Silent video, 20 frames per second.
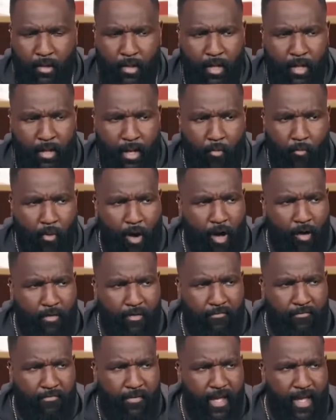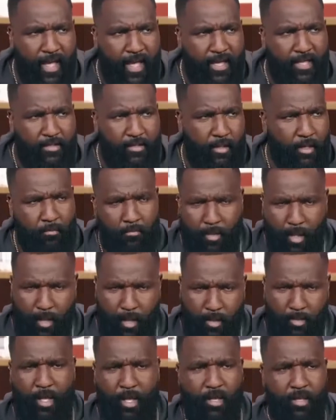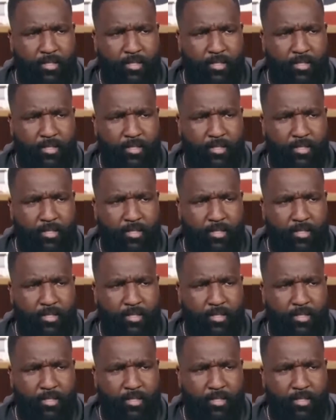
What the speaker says: and they walking fast, and I'm like, dang,